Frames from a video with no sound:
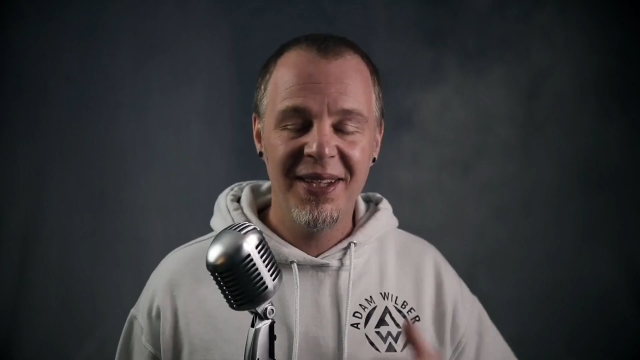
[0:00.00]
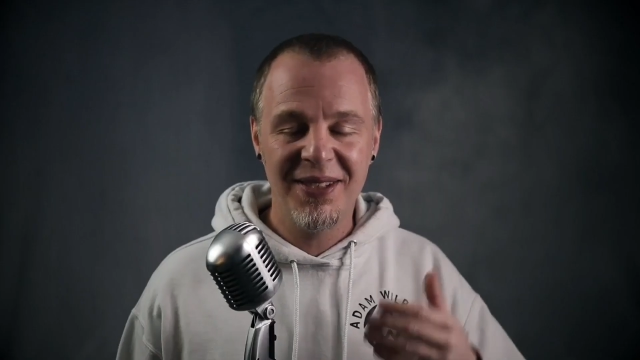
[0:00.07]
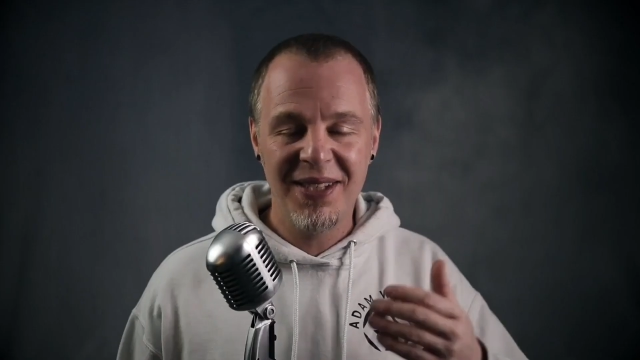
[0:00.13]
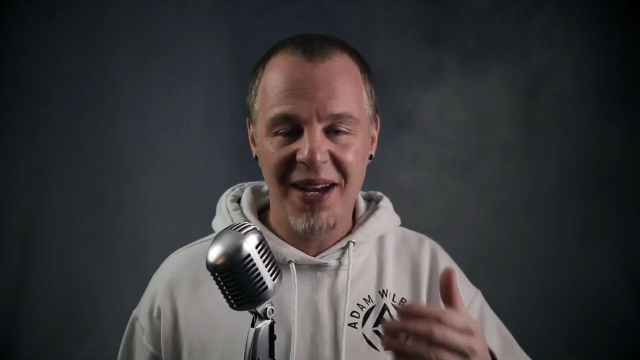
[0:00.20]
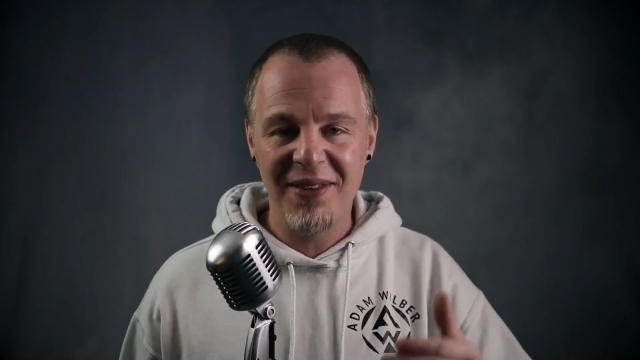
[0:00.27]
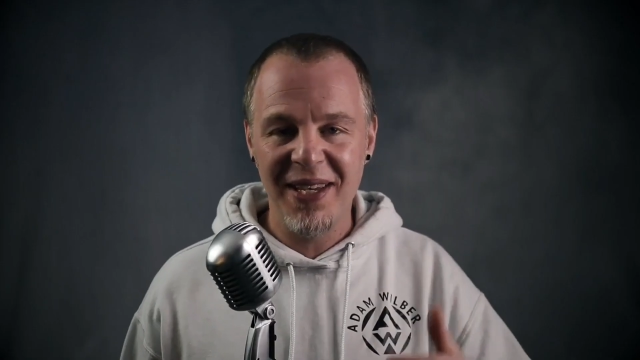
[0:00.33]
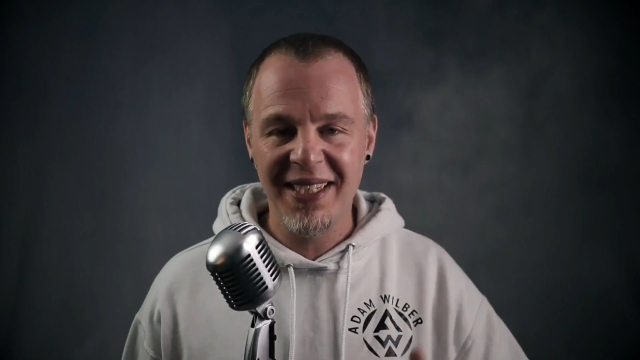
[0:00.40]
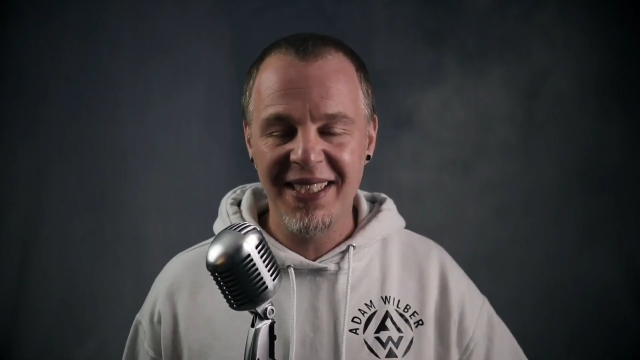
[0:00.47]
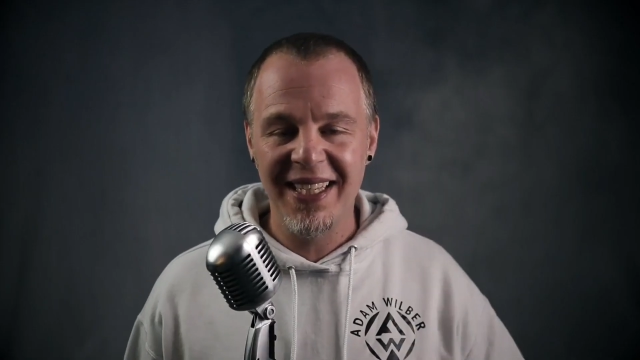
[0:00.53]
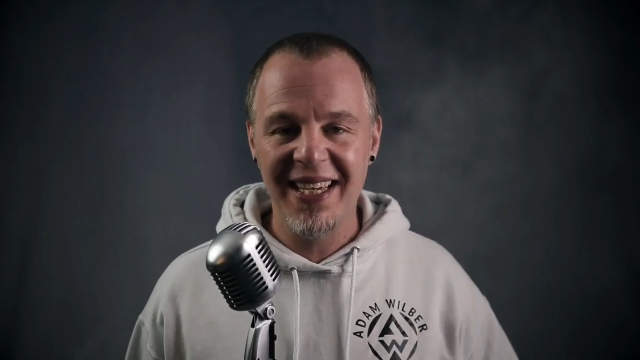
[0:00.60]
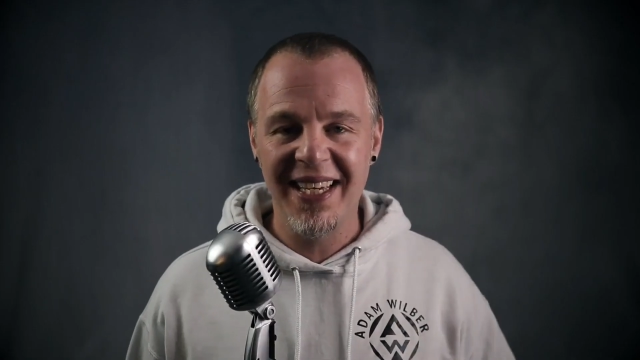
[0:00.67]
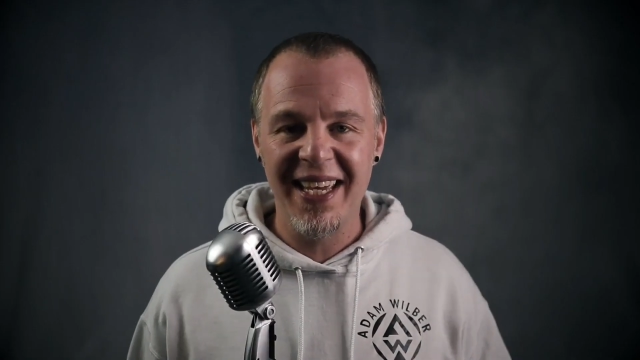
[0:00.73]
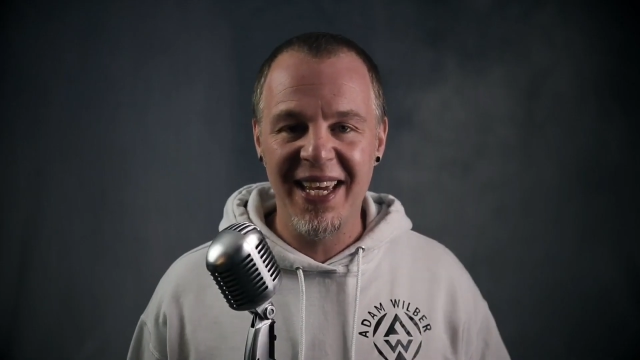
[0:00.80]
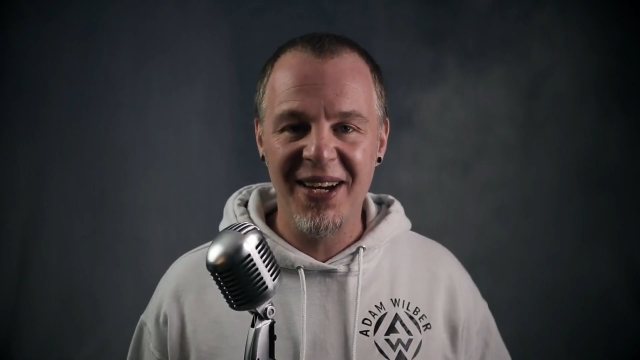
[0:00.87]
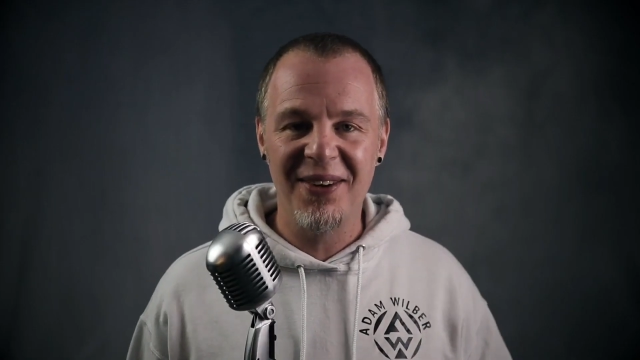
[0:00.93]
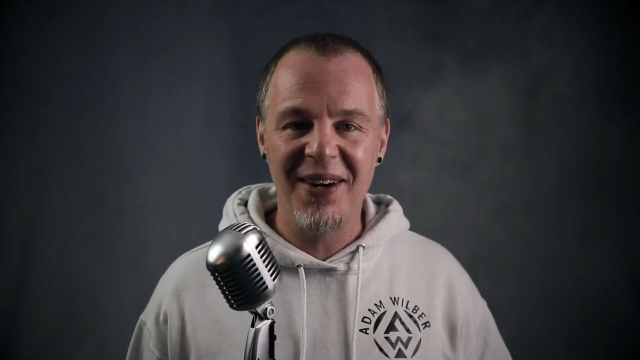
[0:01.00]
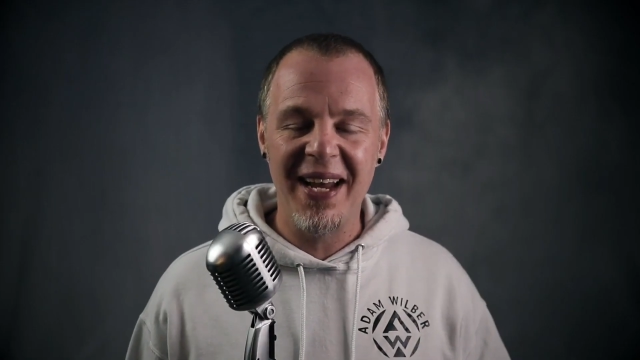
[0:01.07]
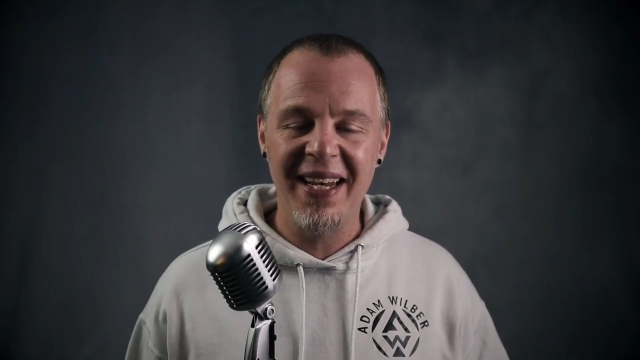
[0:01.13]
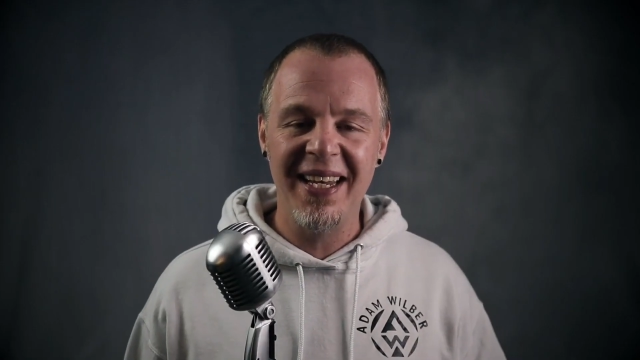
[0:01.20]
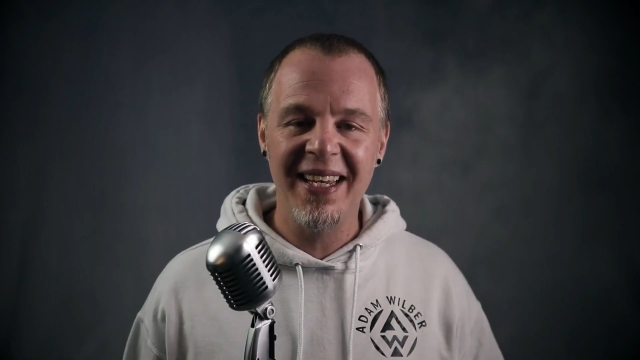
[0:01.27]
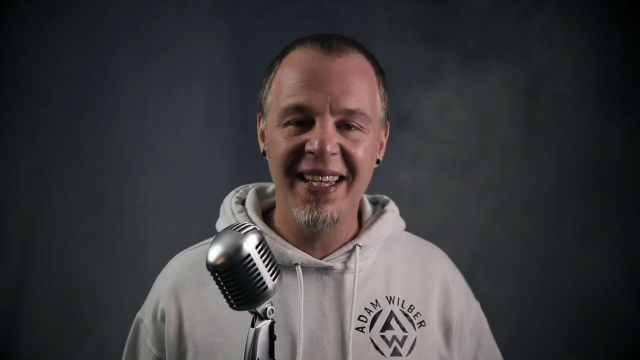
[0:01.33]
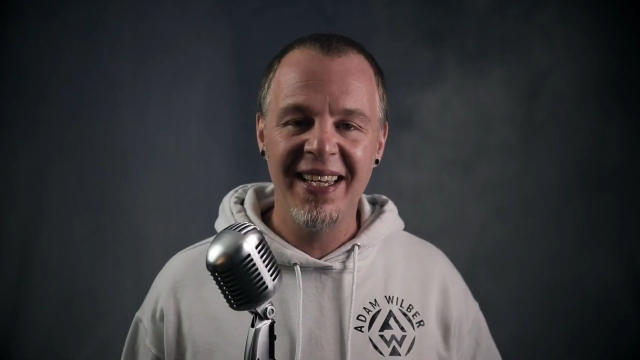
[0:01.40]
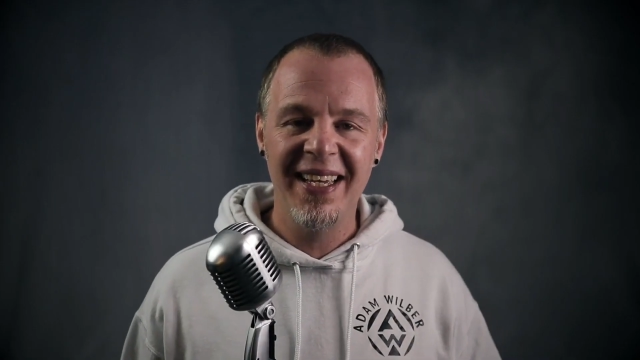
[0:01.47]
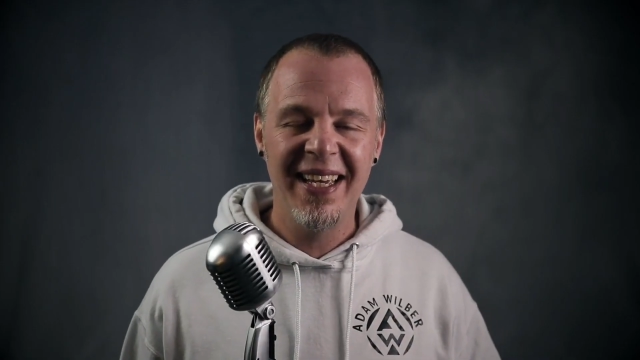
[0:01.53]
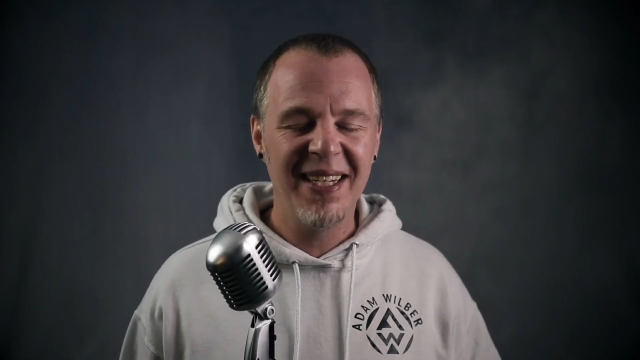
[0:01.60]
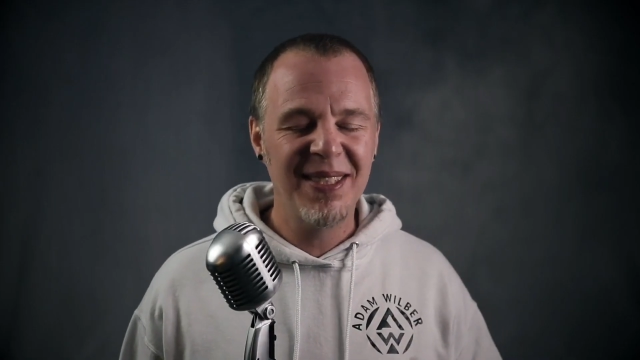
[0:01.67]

There's obviously a kicker ending,